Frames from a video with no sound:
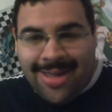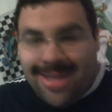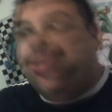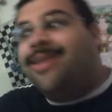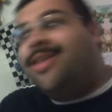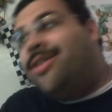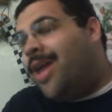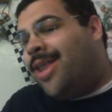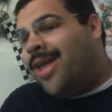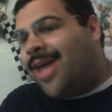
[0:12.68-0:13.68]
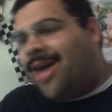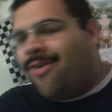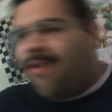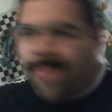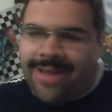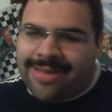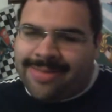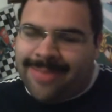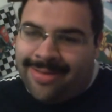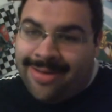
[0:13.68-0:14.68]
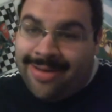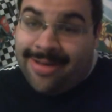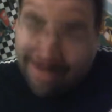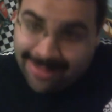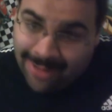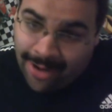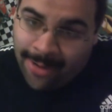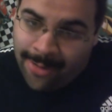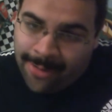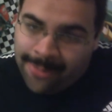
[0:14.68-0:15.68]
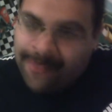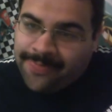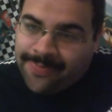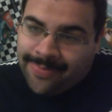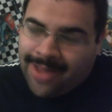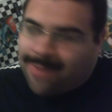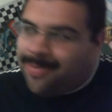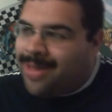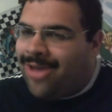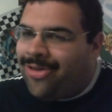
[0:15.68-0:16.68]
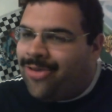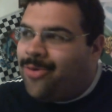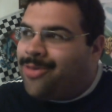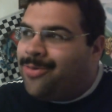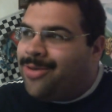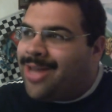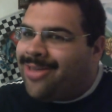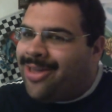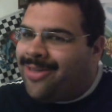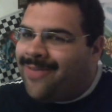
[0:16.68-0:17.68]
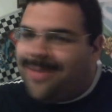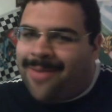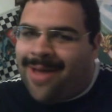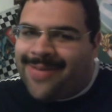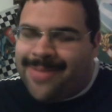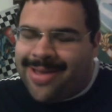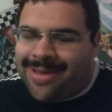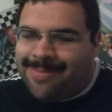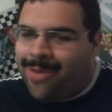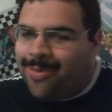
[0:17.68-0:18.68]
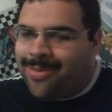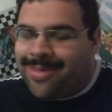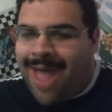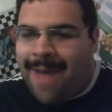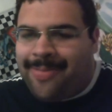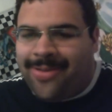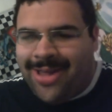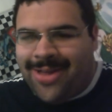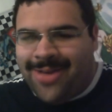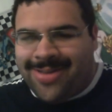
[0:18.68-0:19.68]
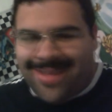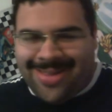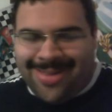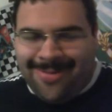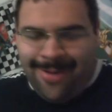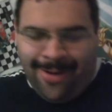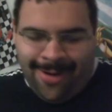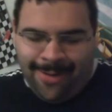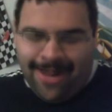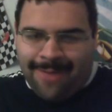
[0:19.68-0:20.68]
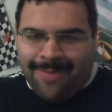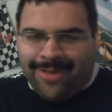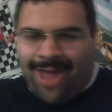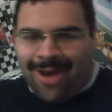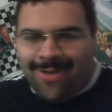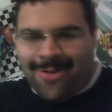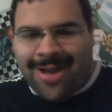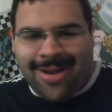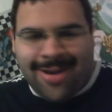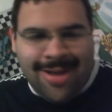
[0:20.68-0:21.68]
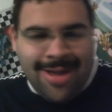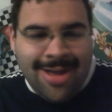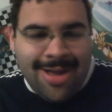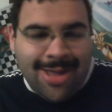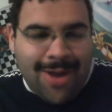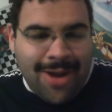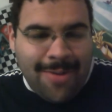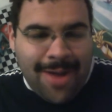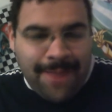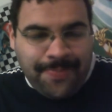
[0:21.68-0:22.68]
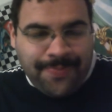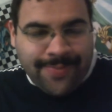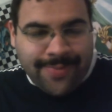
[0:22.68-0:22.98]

then you end up getting a replacement. So, and that replacement actually was the one that killed the final boss for me because Marth was absolutely useless when I played Shadow Dragon. So anyway,